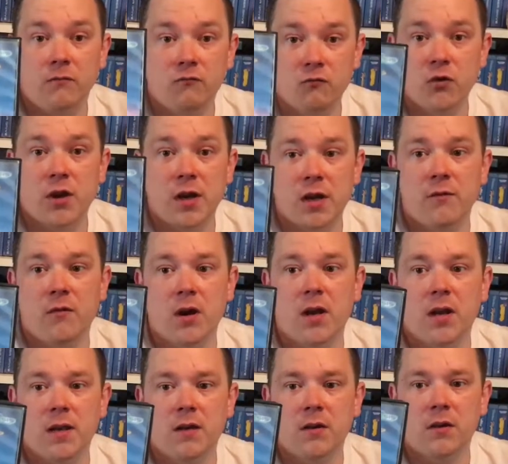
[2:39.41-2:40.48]

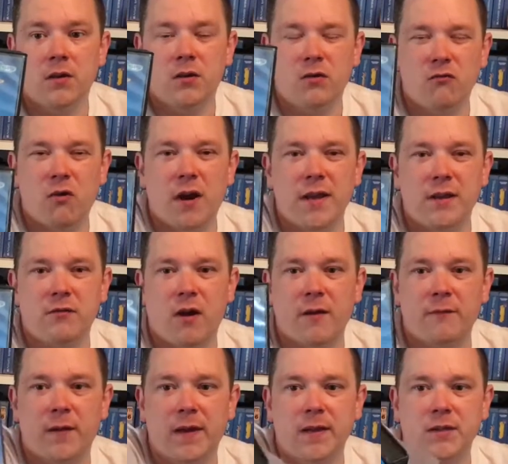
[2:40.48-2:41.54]
Really good. Great
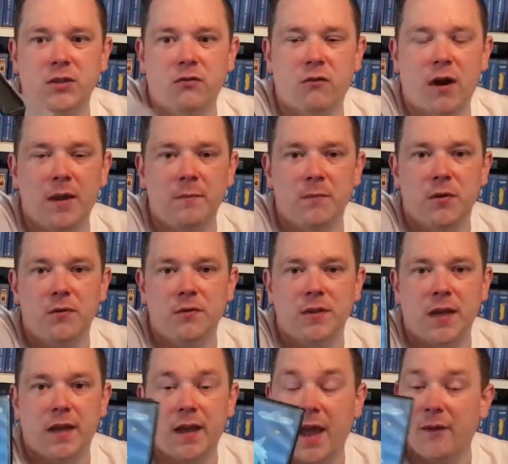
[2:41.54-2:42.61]
graphics, great
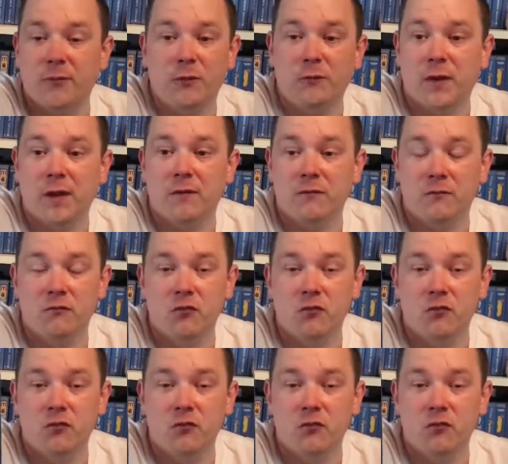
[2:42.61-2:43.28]
music, everything.